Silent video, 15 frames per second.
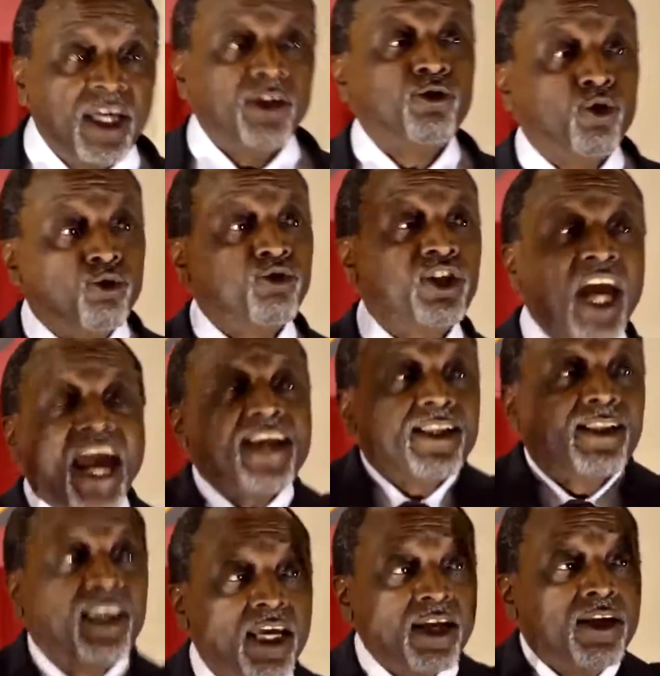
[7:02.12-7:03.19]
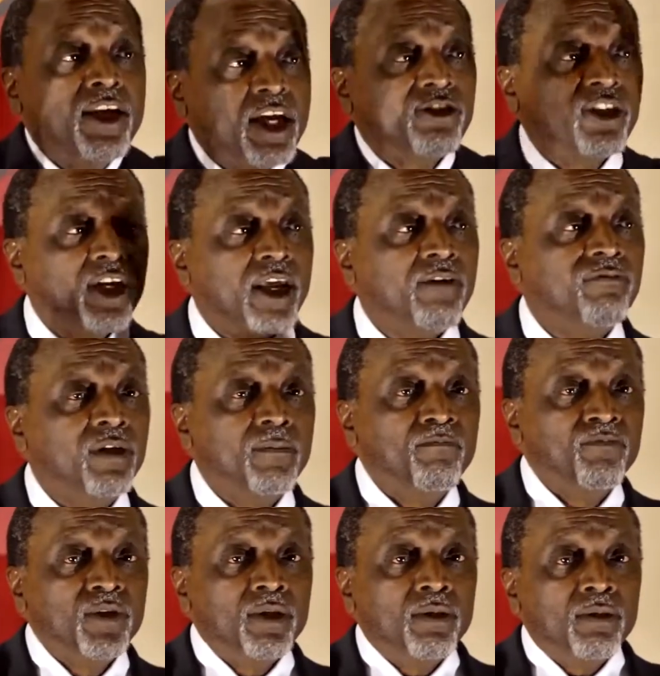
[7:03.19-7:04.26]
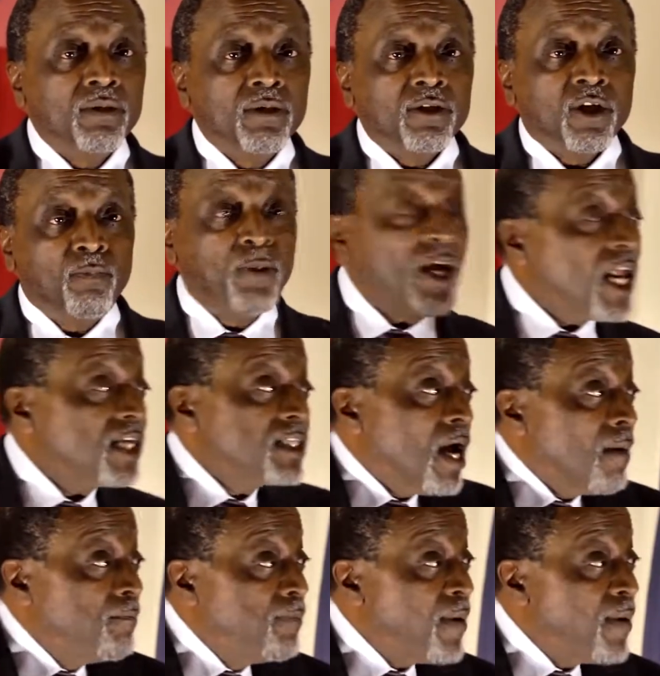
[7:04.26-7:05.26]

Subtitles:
mean to take the initiative to put us